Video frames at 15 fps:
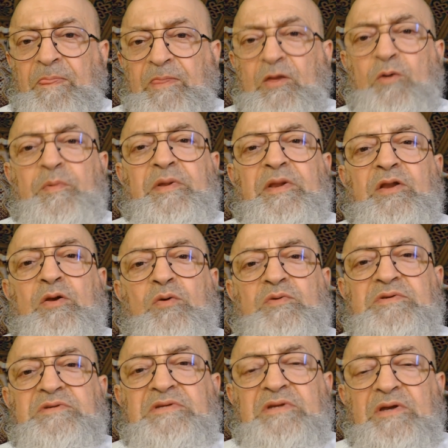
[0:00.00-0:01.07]
nobody
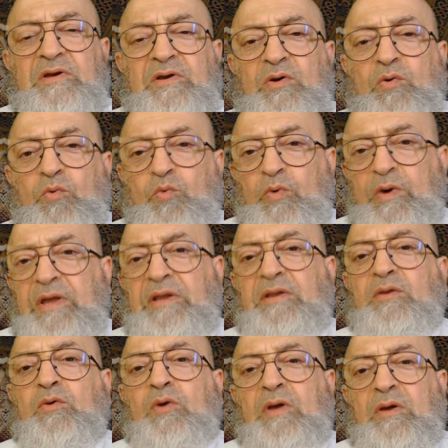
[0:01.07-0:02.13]
knows
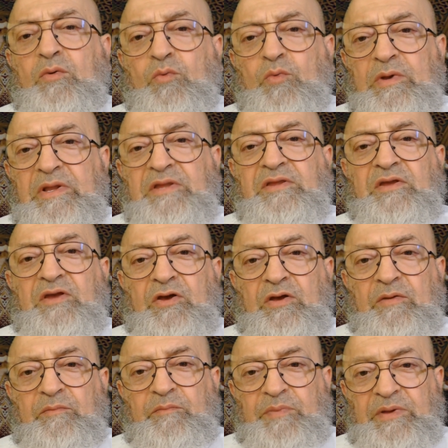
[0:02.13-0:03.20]
when will it
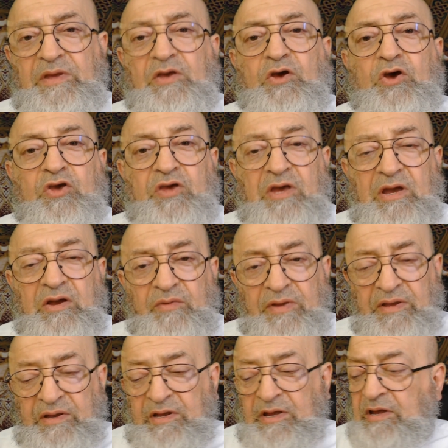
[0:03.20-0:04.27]
be
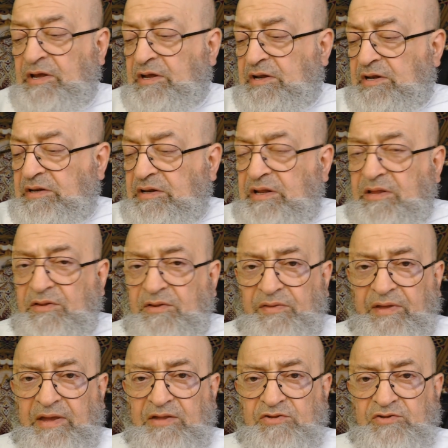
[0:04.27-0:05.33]
occurring, neither
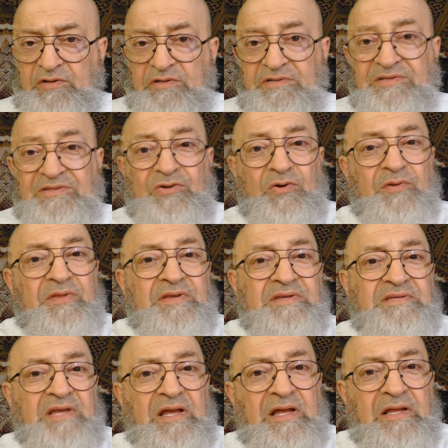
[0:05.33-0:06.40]
the angels nor the
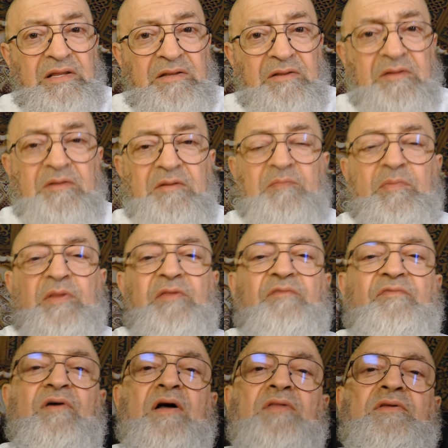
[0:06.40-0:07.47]
Son, but the
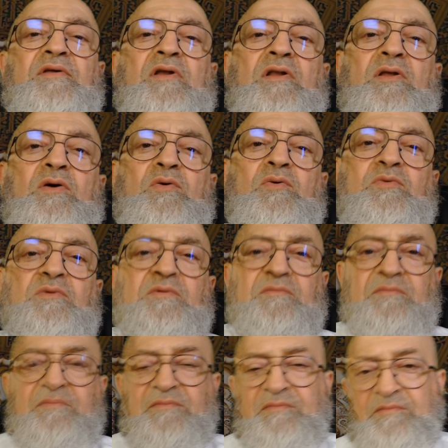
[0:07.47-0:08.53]
Father alone.
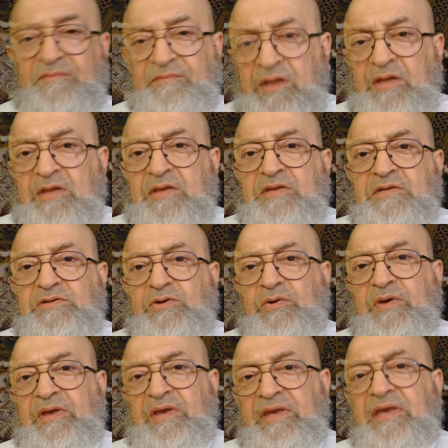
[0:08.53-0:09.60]

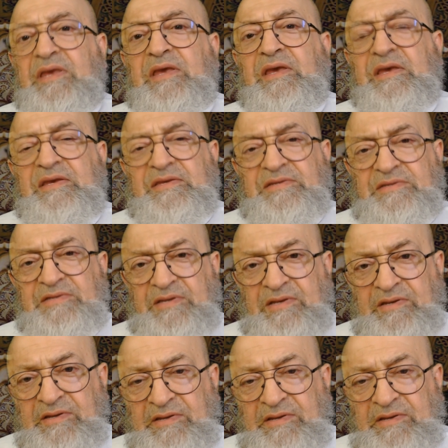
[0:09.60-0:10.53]
So he is